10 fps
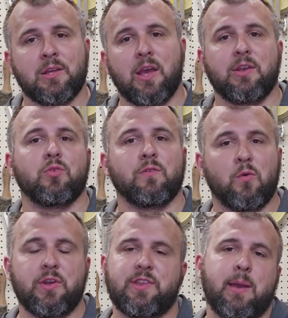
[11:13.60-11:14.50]
and to
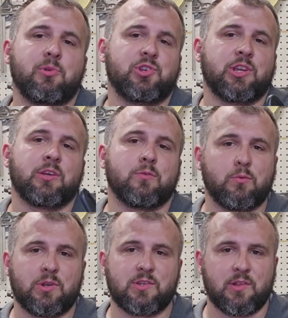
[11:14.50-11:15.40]
avoid damaging it,
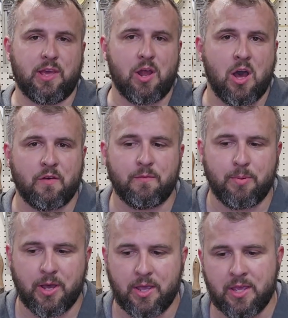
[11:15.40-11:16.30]
we just laid off.
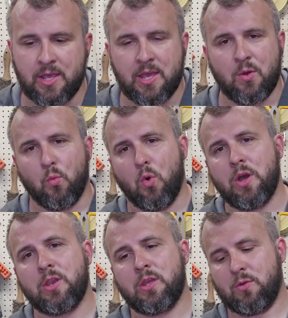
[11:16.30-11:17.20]
But
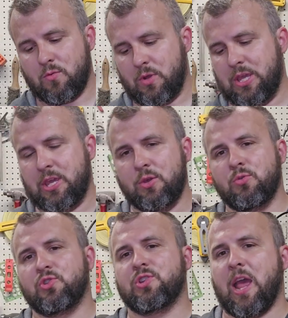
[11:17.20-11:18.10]
one
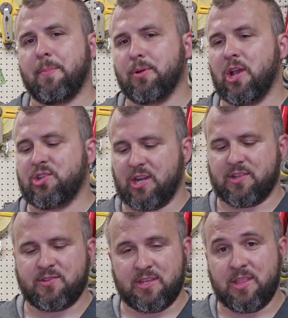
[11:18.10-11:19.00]
huge application I
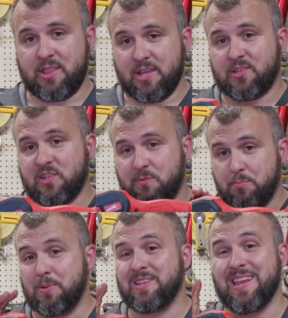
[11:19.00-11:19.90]
could see this
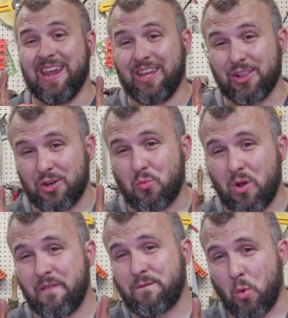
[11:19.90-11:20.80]
particular
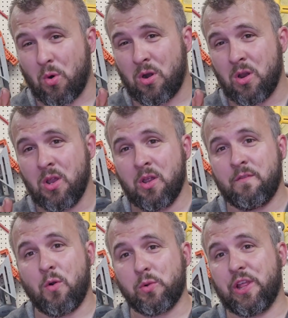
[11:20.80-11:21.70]
one for
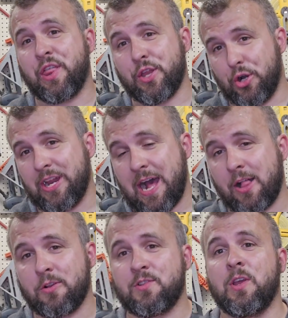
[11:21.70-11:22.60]
only
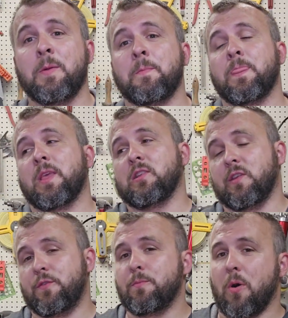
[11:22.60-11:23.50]
$30 is
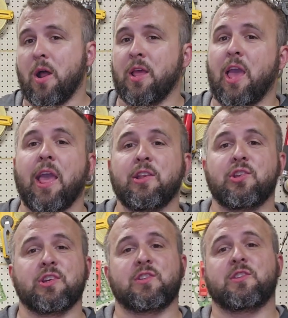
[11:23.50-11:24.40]
if you bought it and
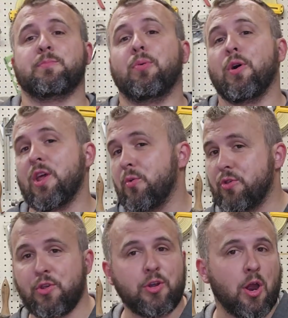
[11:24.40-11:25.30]
just put it
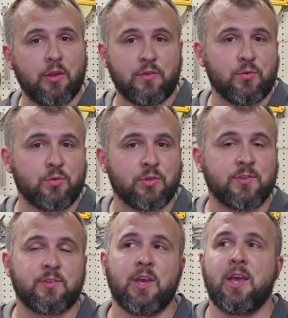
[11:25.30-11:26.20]
with your garden
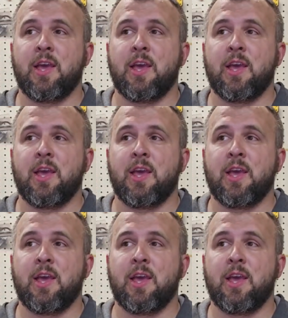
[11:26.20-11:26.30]
tools